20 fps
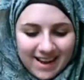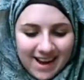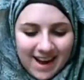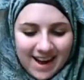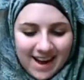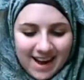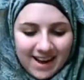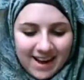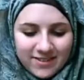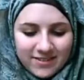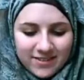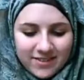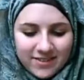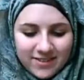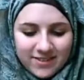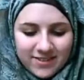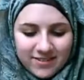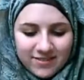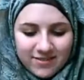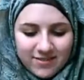I
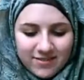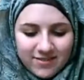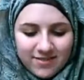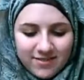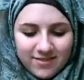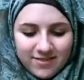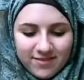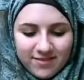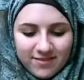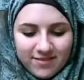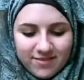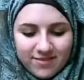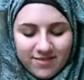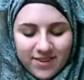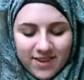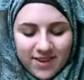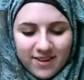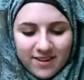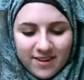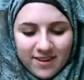just
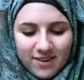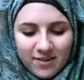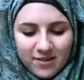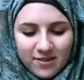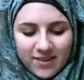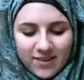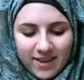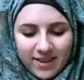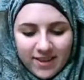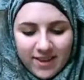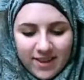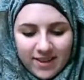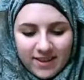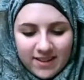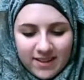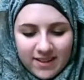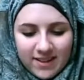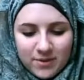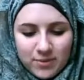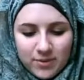figured out that, like,
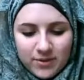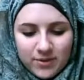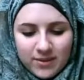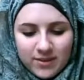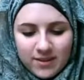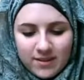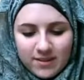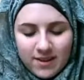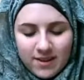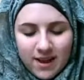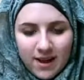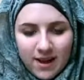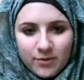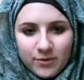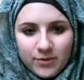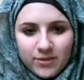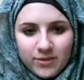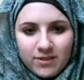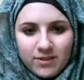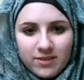it wasn't, I
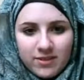was